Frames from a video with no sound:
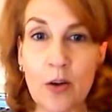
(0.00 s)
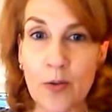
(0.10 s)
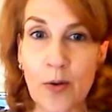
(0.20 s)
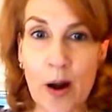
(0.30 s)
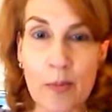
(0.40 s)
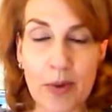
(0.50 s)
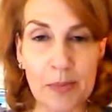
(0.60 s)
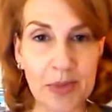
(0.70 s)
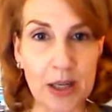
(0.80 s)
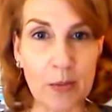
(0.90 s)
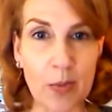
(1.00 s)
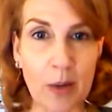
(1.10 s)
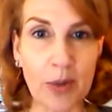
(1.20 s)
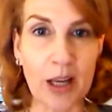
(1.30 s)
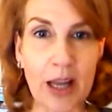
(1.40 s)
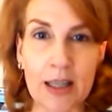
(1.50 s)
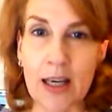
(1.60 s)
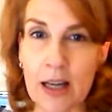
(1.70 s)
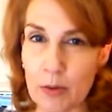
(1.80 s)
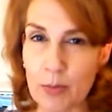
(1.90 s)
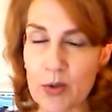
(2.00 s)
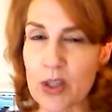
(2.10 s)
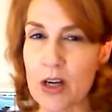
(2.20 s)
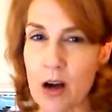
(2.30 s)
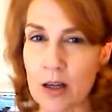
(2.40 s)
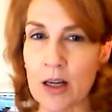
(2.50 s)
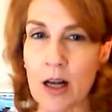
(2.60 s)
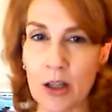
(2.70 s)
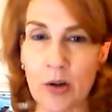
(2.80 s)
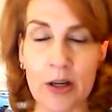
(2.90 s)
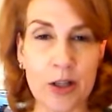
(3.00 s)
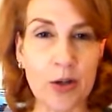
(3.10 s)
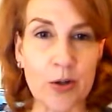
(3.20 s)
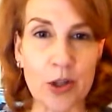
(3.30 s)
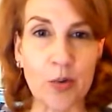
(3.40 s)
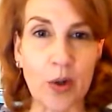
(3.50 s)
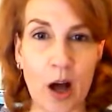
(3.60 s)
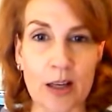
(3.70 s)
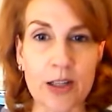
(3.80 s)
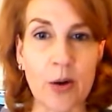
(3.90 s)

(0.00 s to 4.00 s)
from Pumpkin and Poppy, and navy blue is not a color I turn to a lot,